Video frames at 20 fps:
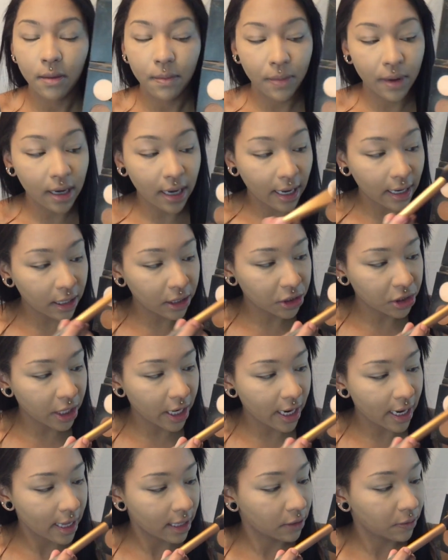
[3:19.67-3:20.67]
banana
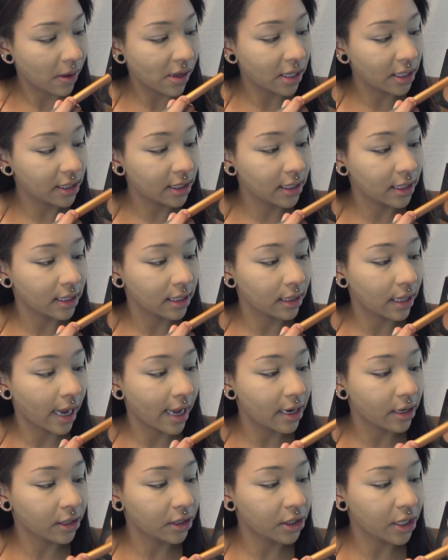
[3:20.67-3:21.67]
shade as well as this
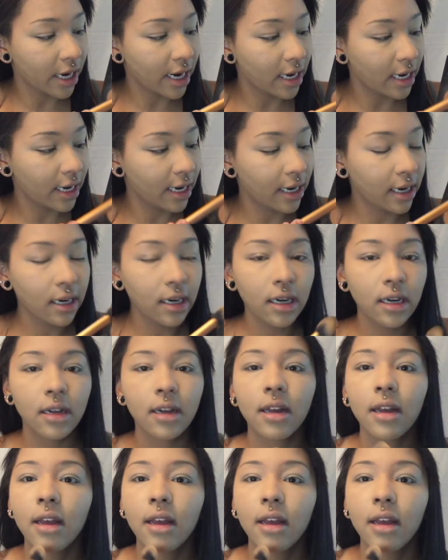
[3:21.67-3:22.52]
lighter shade here